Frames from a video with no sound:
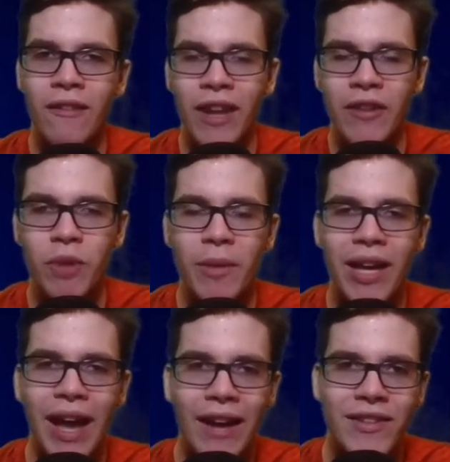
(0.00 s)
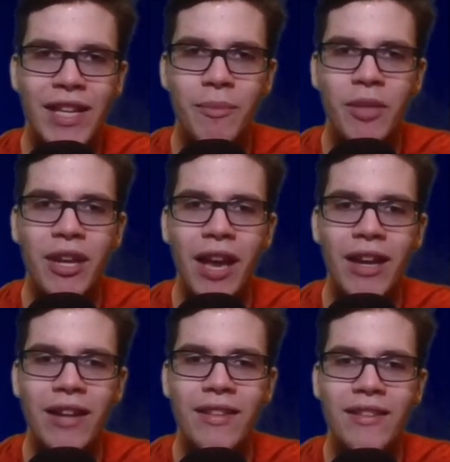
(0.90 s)
That's why black has to keep the knight
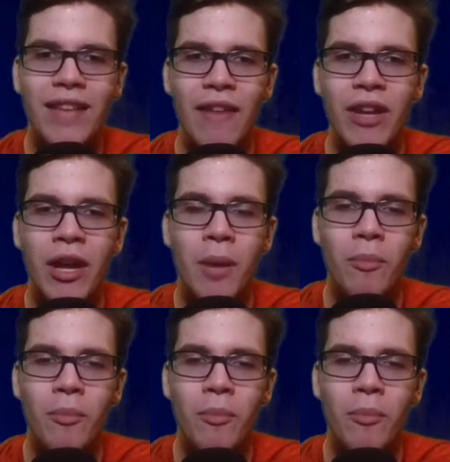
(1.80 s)
on d7,